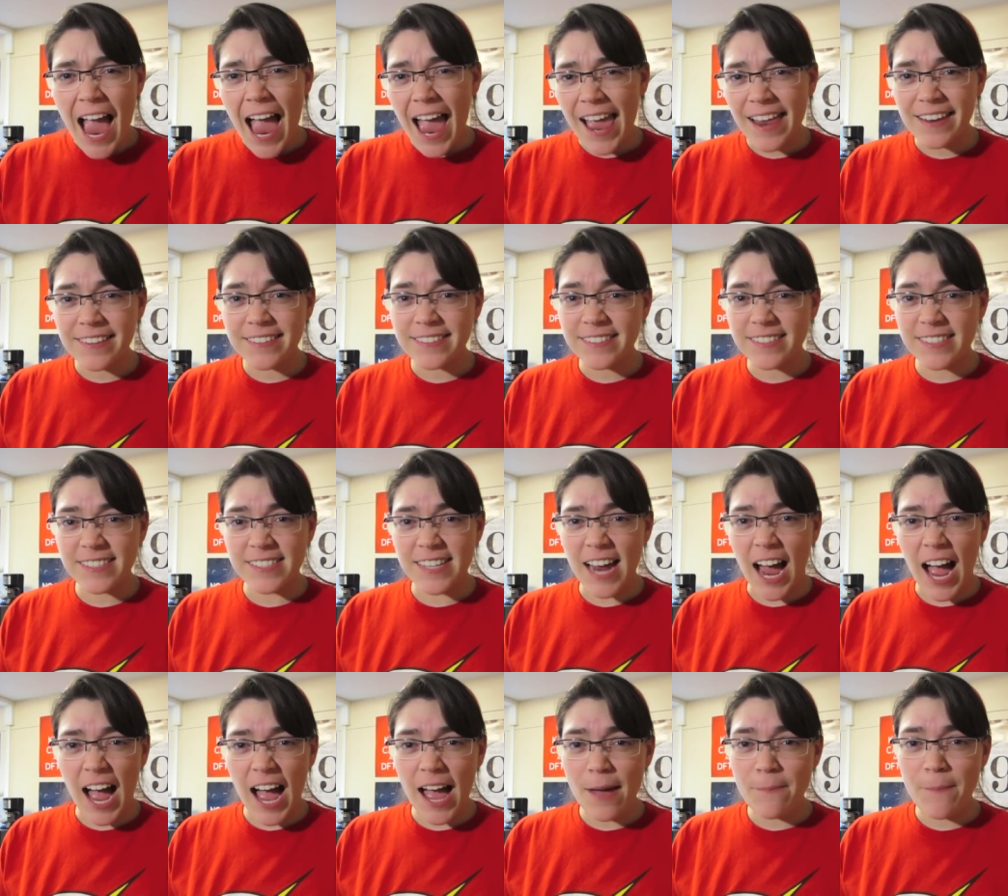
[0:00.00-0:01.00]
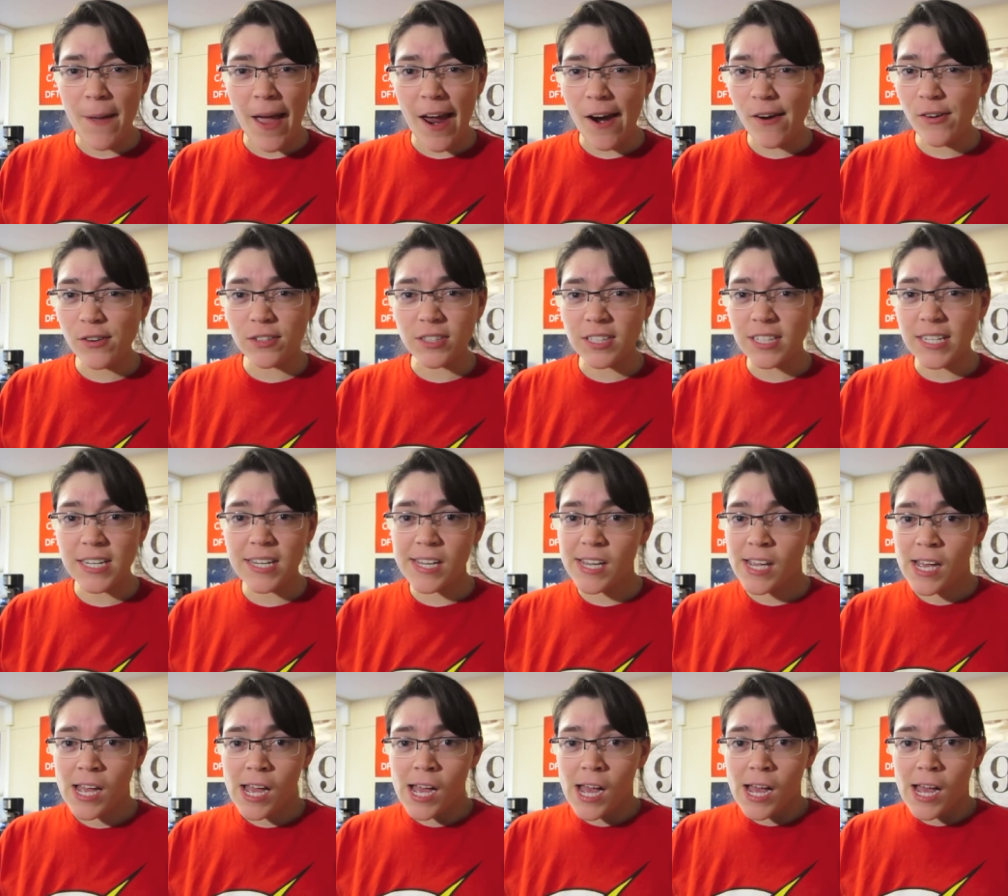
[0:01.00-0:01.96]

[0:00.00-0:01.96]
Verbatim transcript: and apparently,